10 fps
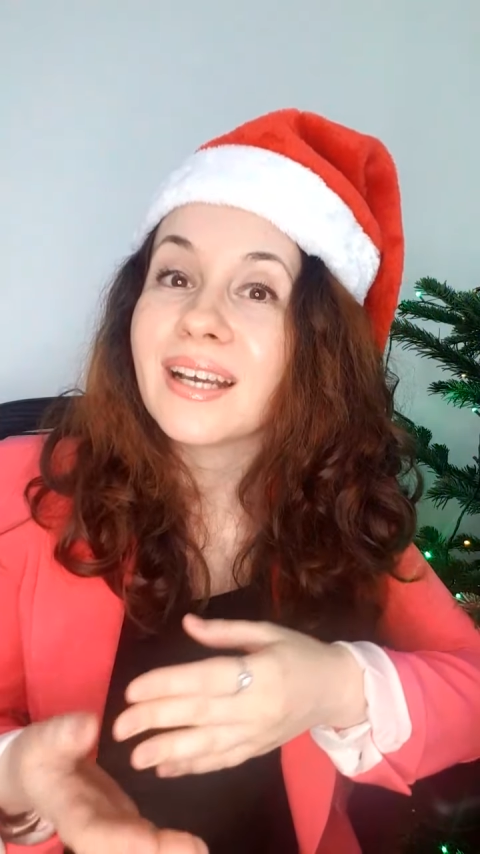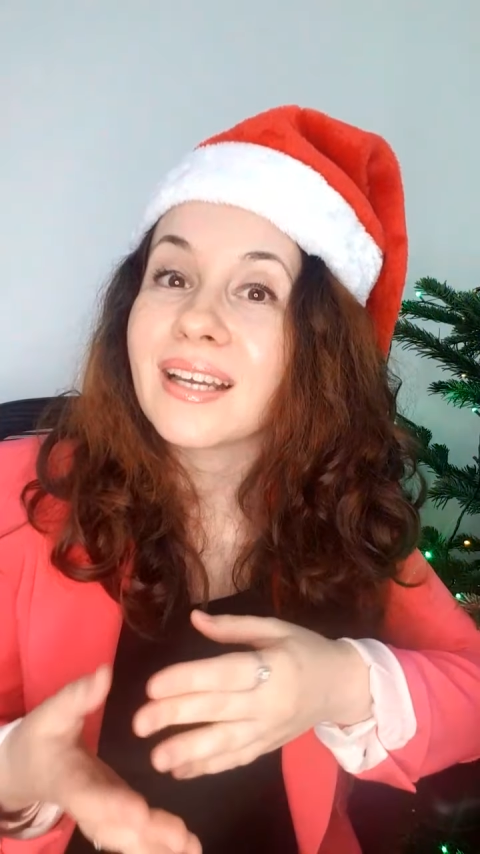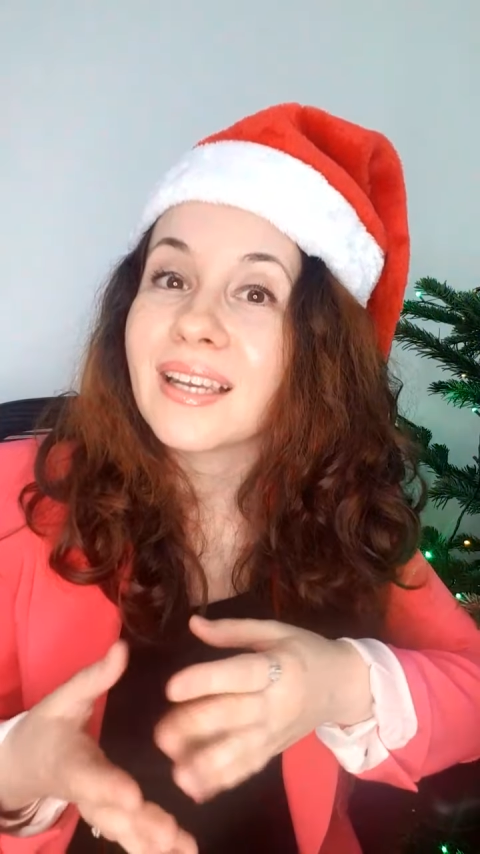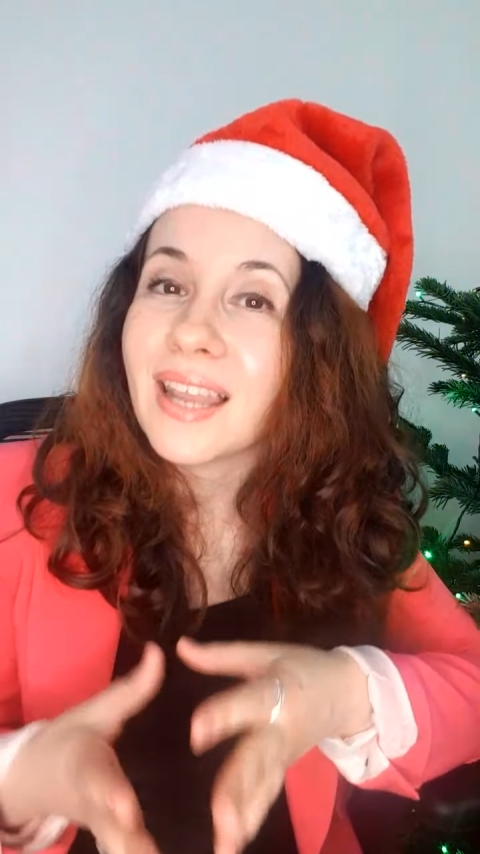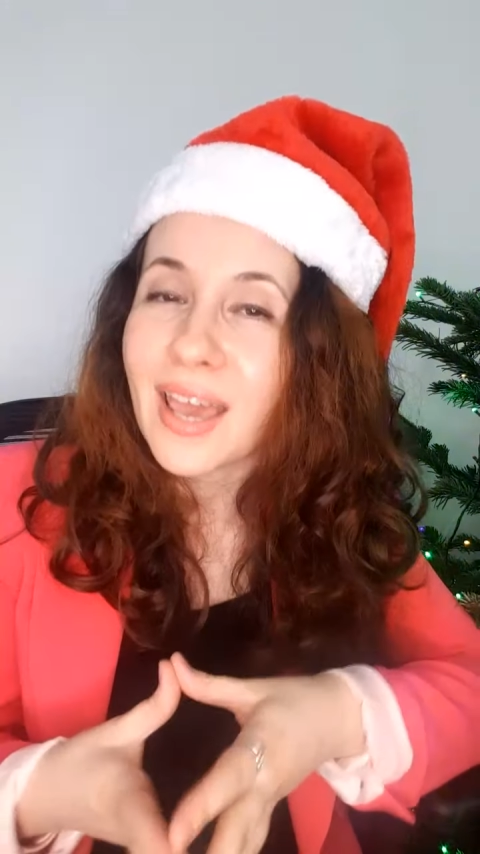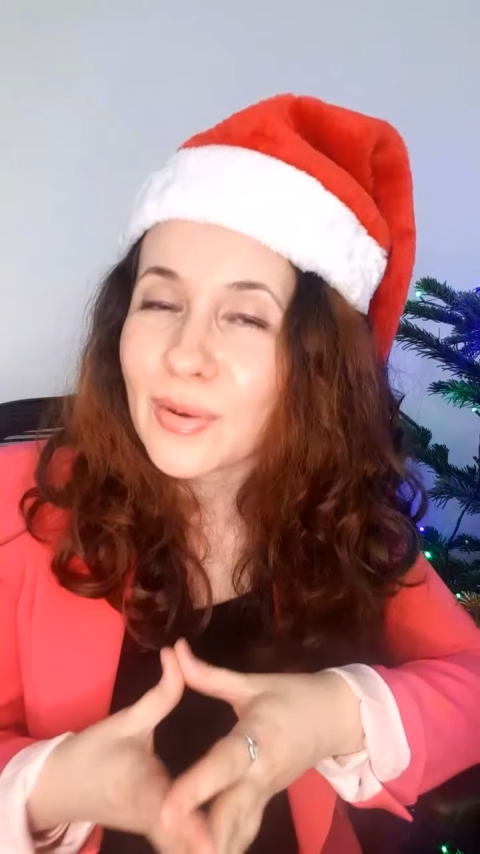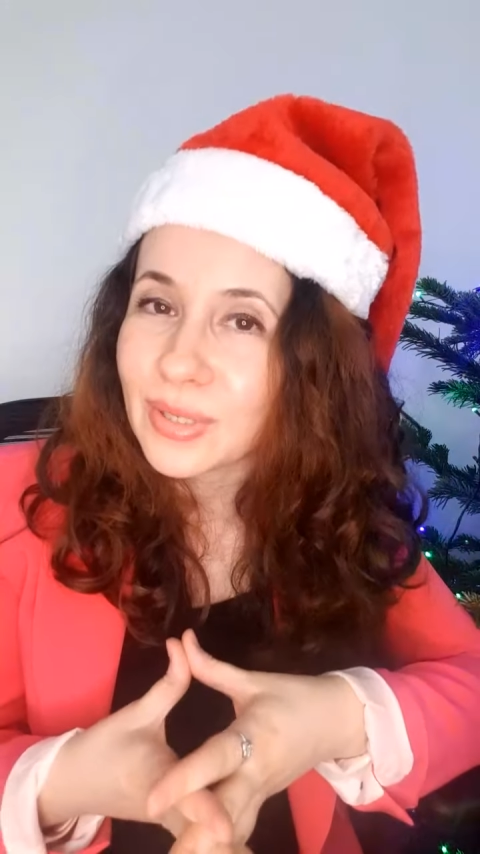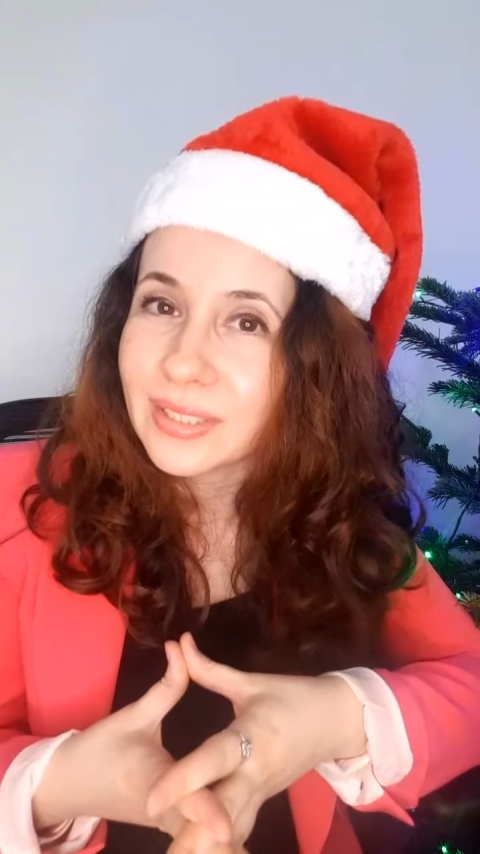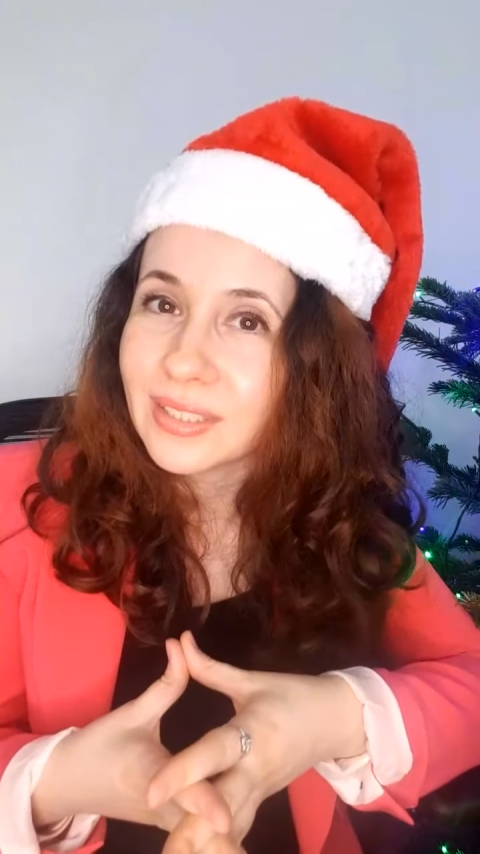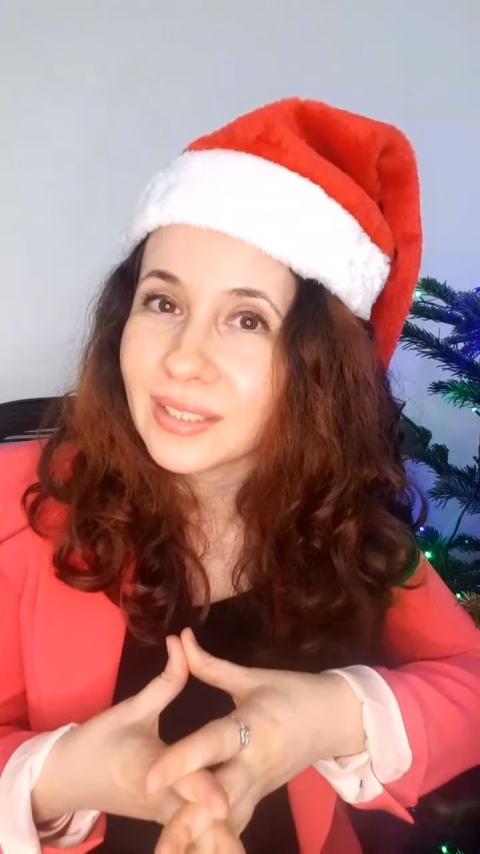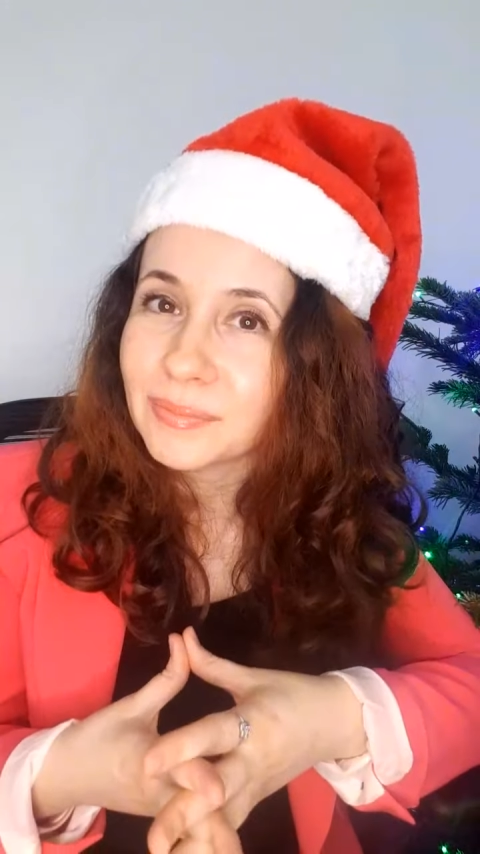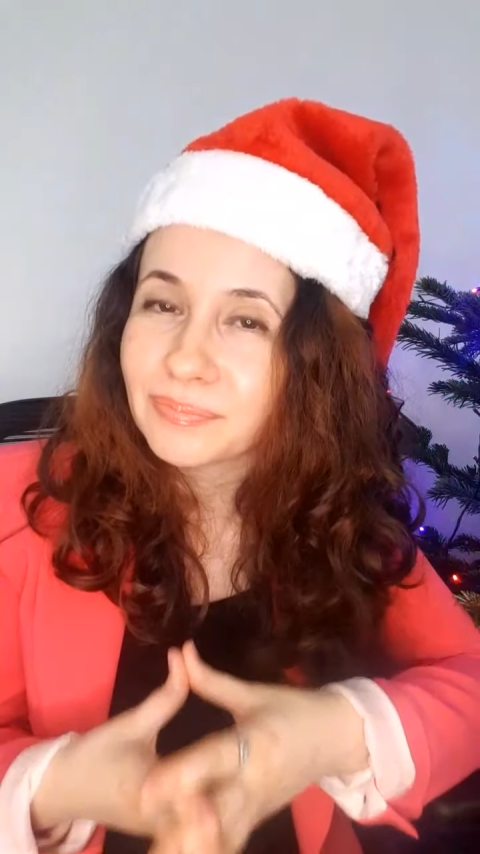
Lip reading: clarity.